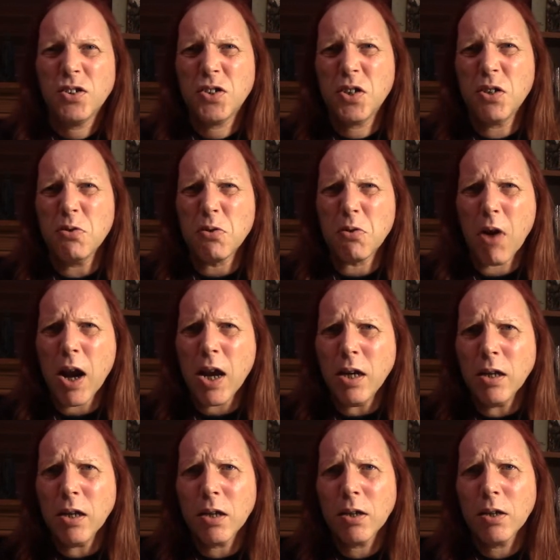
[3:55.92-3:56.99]

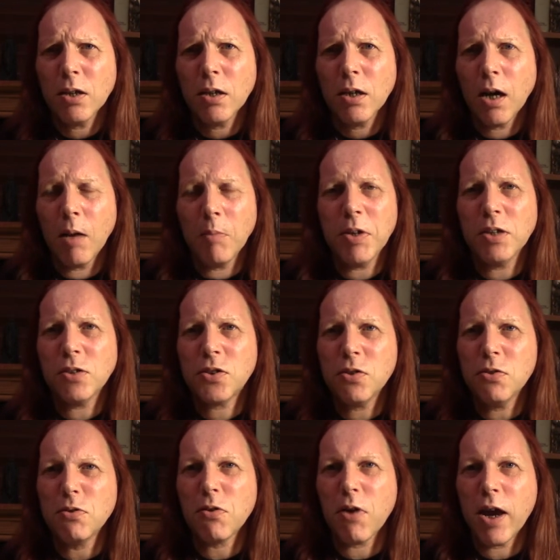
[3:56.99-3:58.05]
$2,000? I mean,
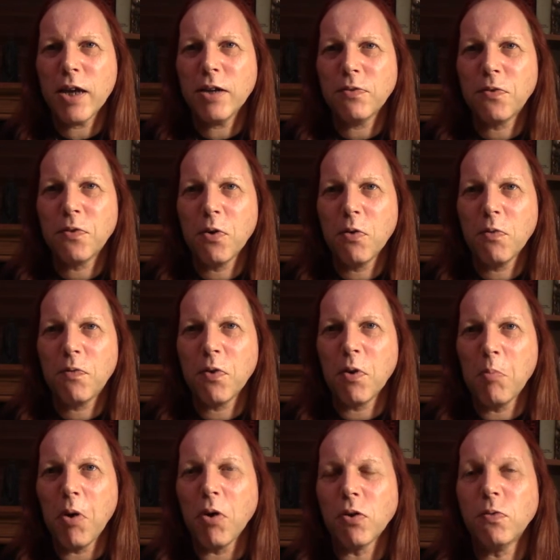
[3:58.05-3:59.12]
$2,000 for a
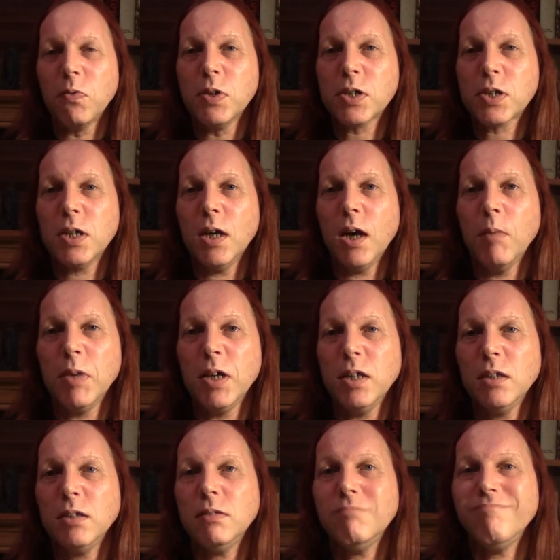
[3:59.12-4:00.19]
bottle of whiskey. I
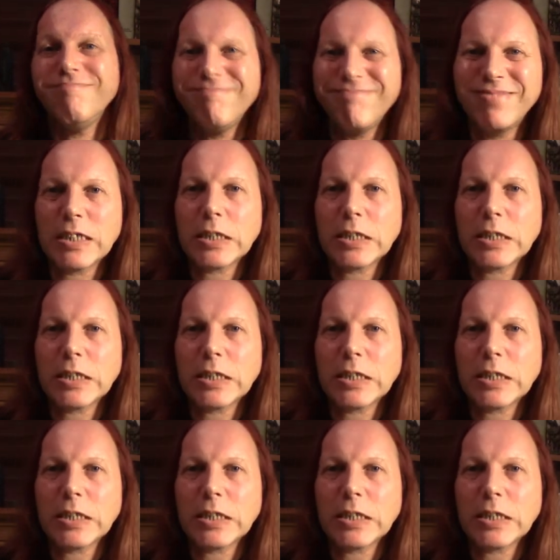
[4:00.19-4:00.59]
mean,